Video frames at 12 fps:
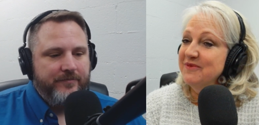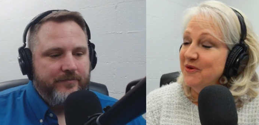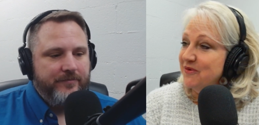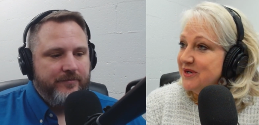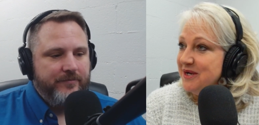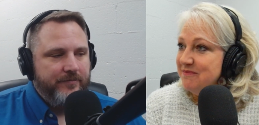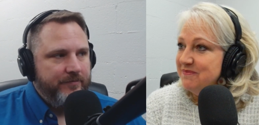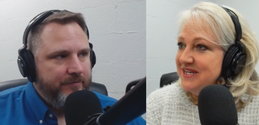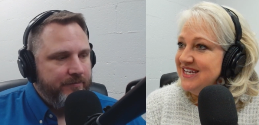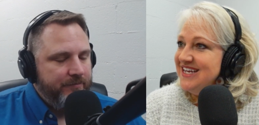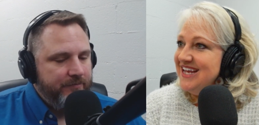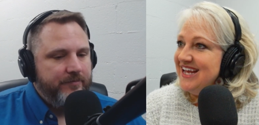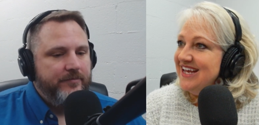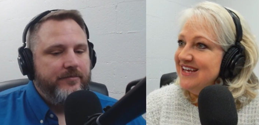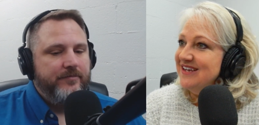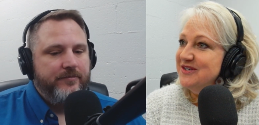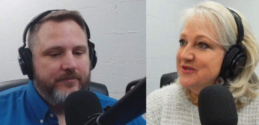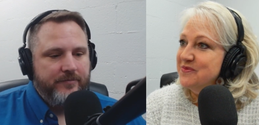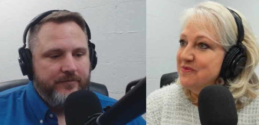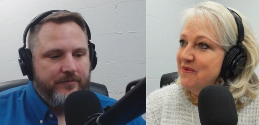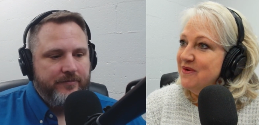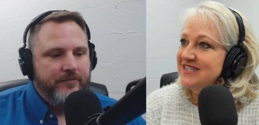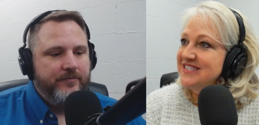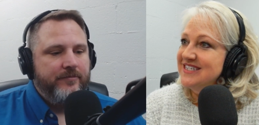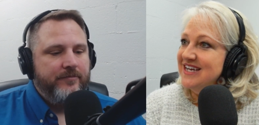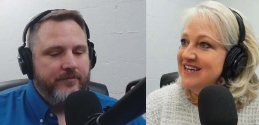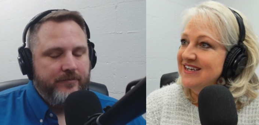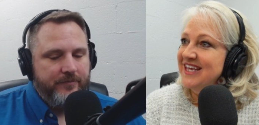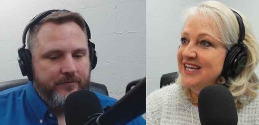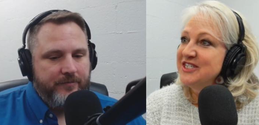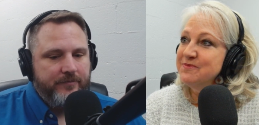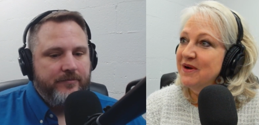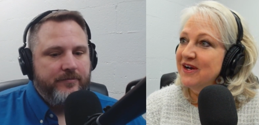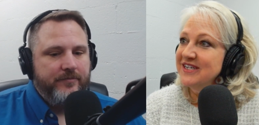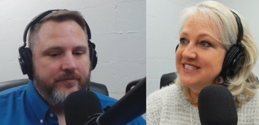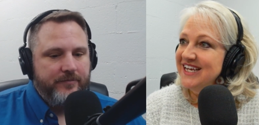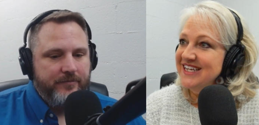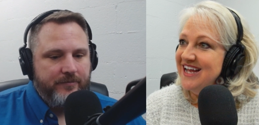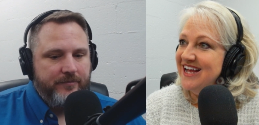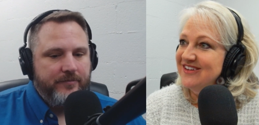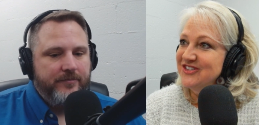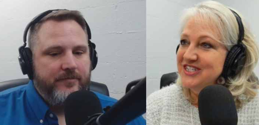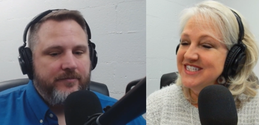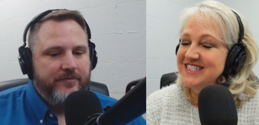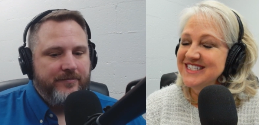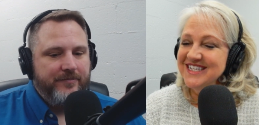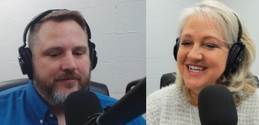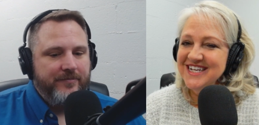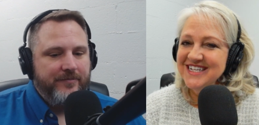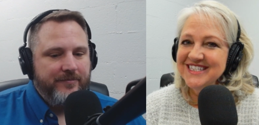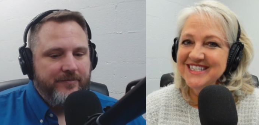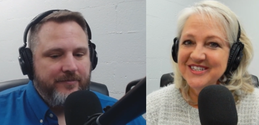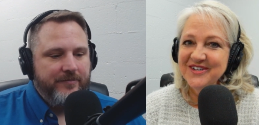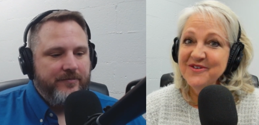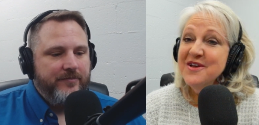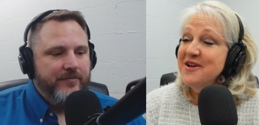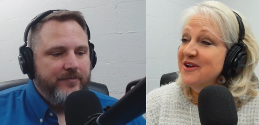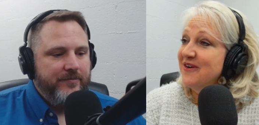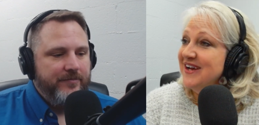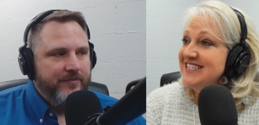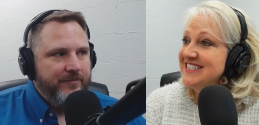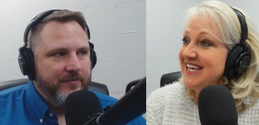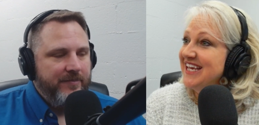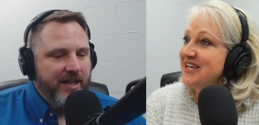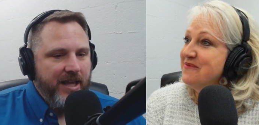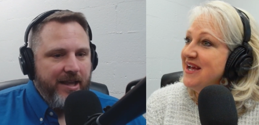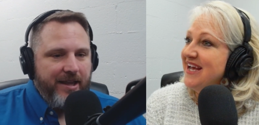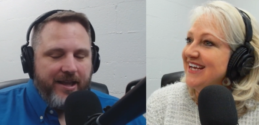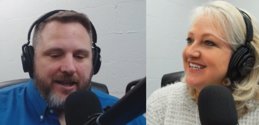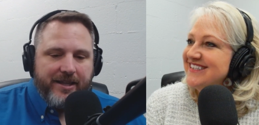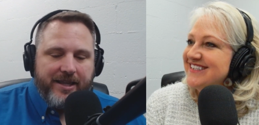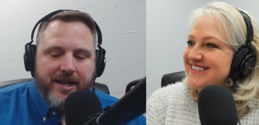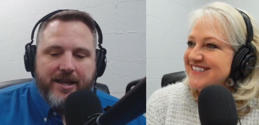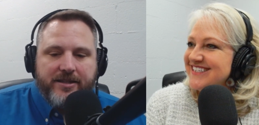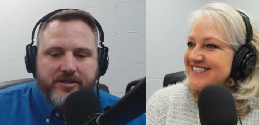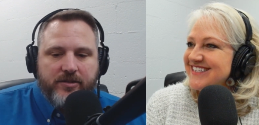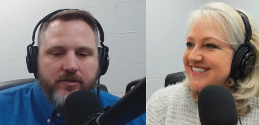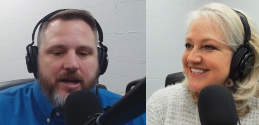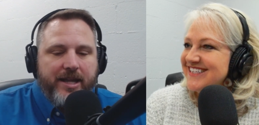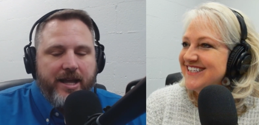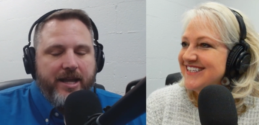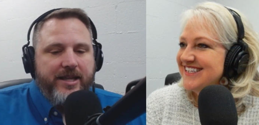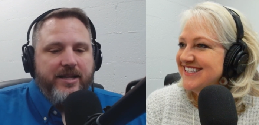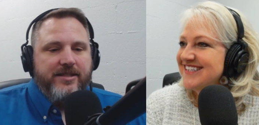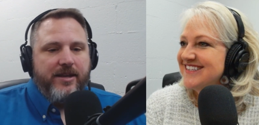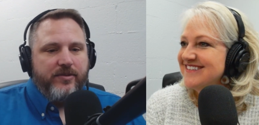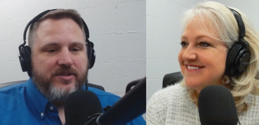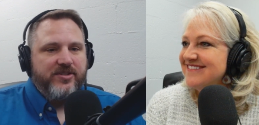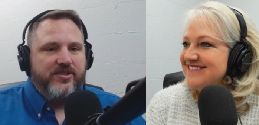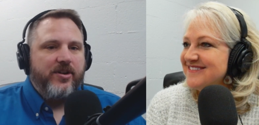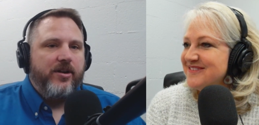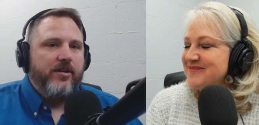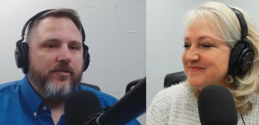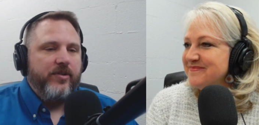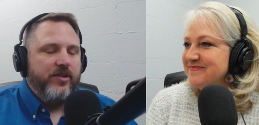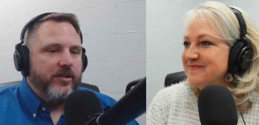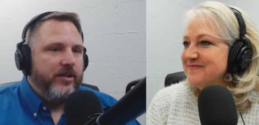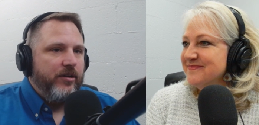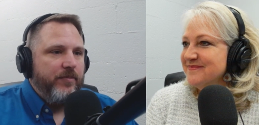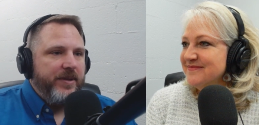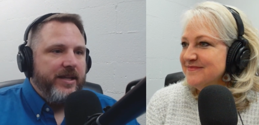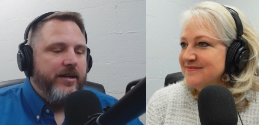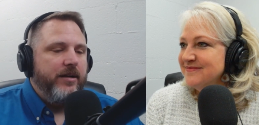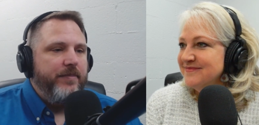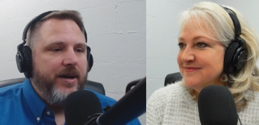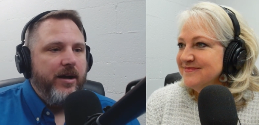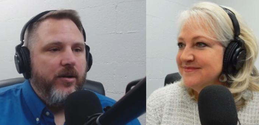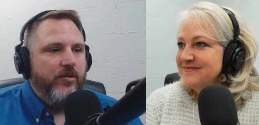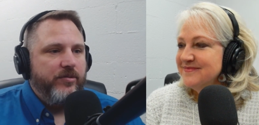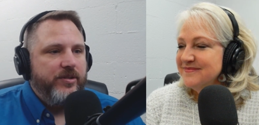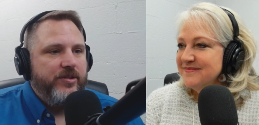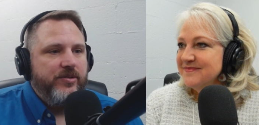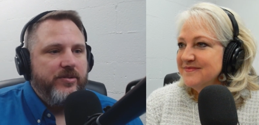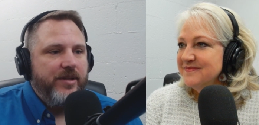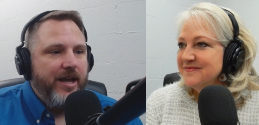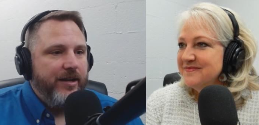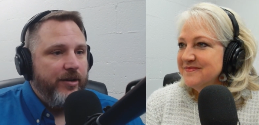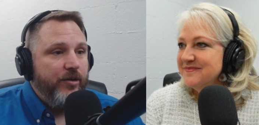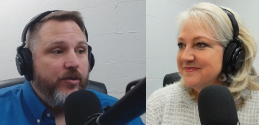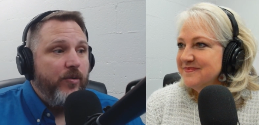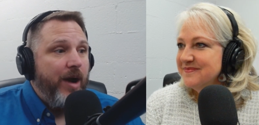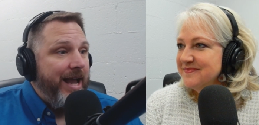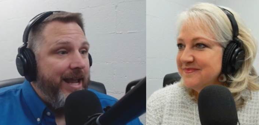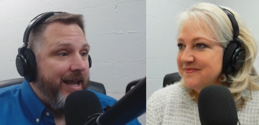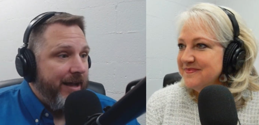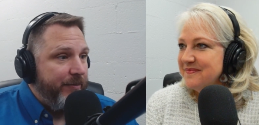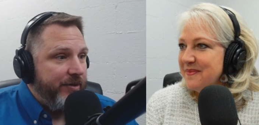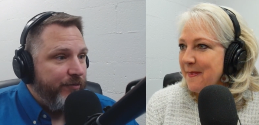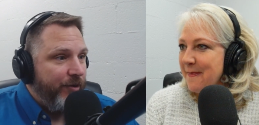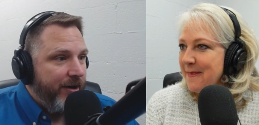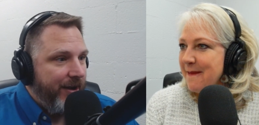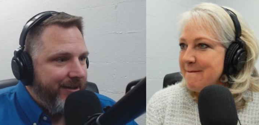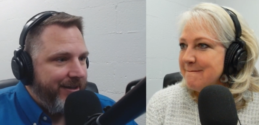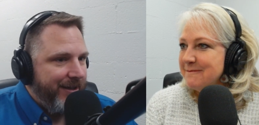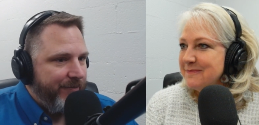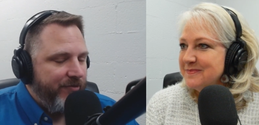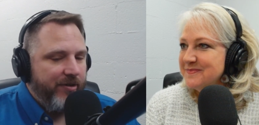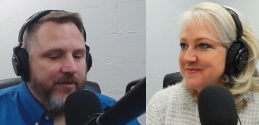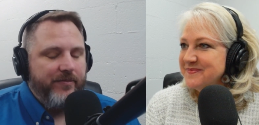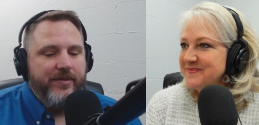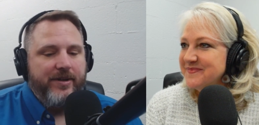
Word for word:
Speaker 1: your company and what uh, Catchmark Technologies does. So go ahead and take it away.
Speaker 2: Yeah. So I, I guess I would start with a little bit about kind of who I am and where I came from.